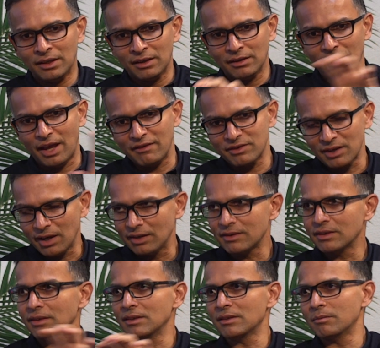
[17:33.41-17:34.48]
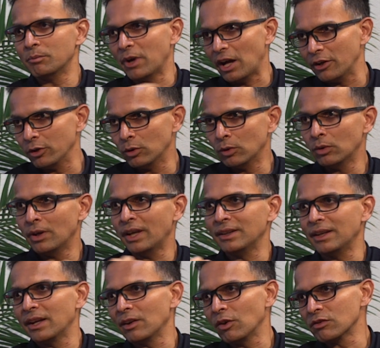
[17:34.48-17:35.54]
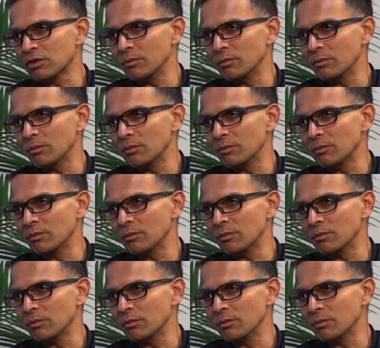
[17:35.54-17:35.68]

life sciences, bio, and then also